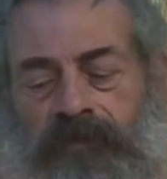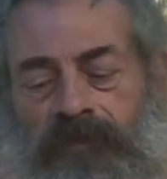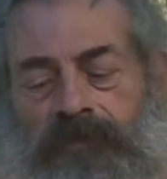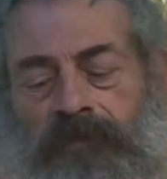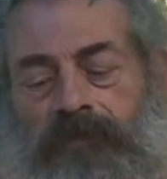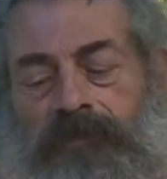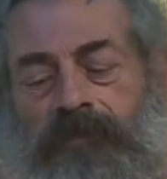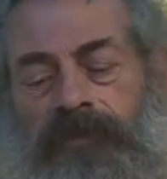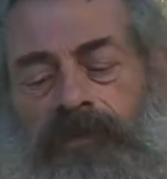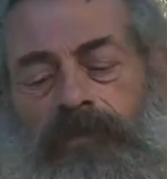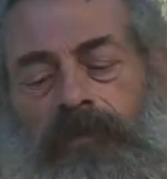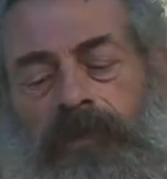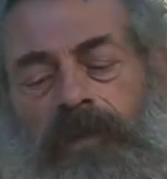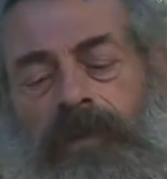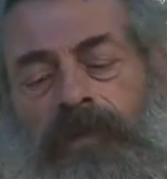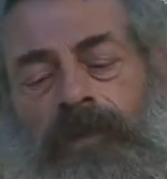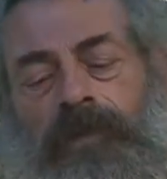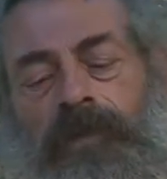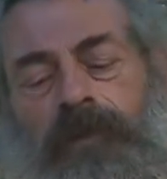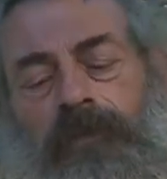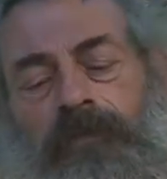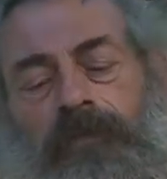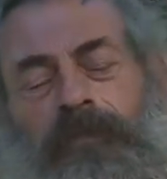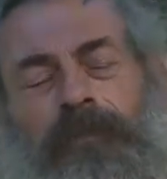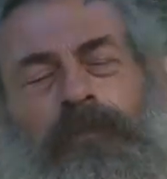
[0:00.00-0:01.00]
so many
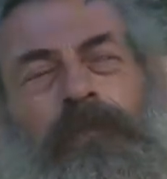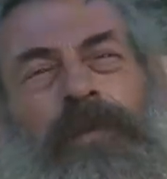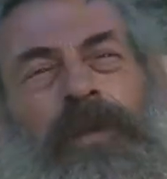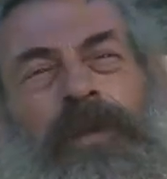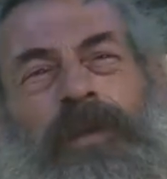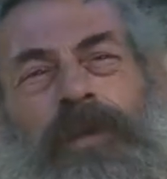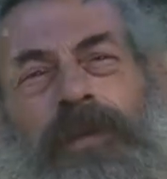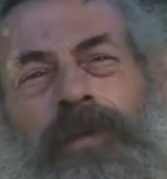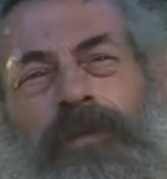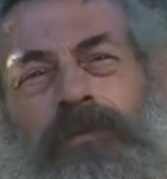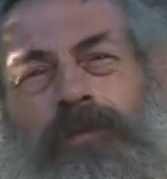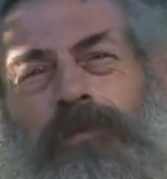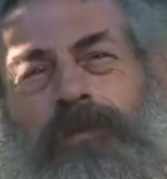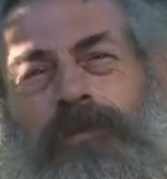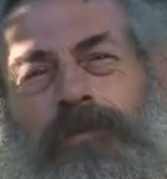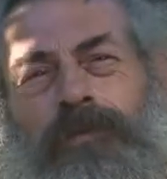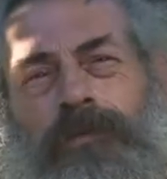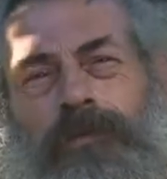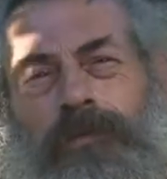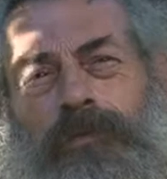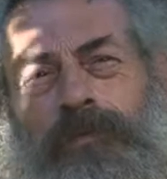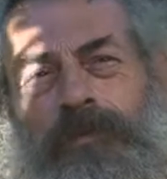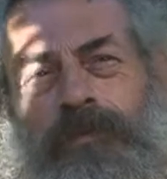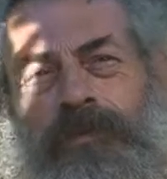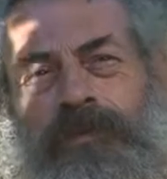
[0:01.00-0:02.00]
different political
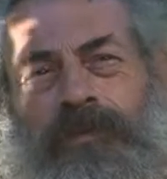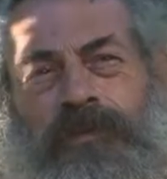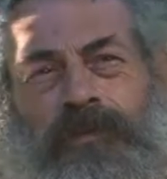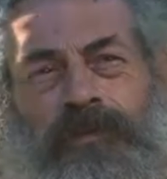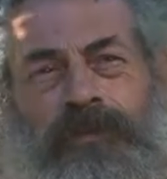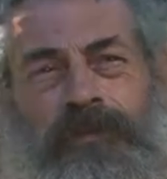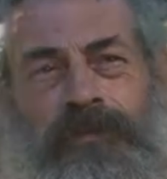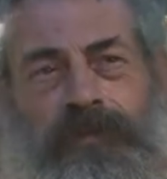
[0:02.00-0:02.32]
groups,